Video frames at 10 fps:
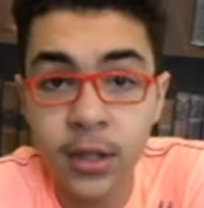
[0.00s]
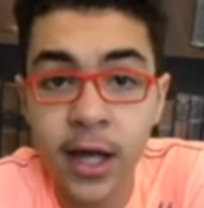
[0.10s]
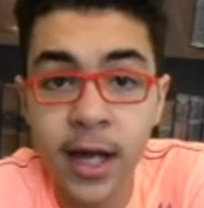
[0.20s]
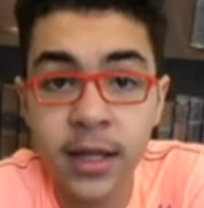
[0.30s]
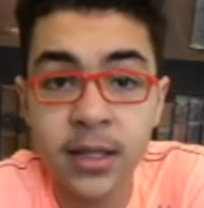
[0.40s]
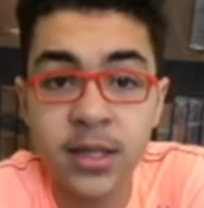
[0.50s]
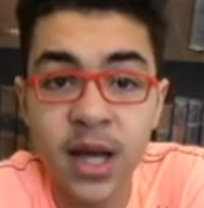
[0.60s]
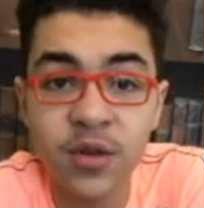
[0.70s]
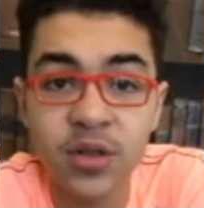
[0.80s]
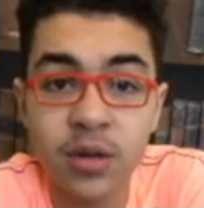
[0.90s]
and Sadie
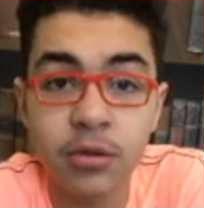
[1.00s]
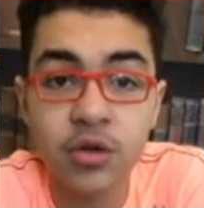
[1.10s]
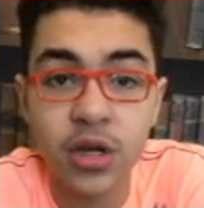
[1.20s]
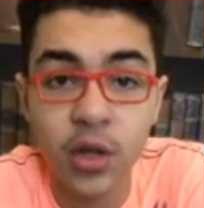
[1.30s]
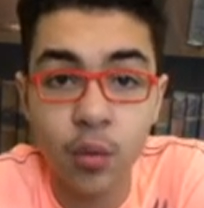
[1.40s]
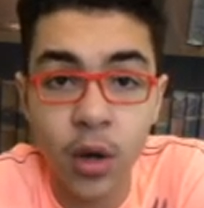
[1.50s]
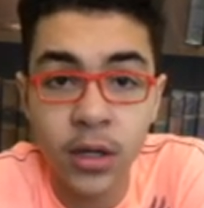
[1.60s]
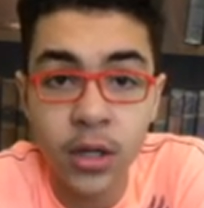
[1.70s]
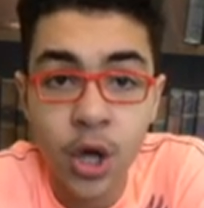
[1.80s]
was able to kill one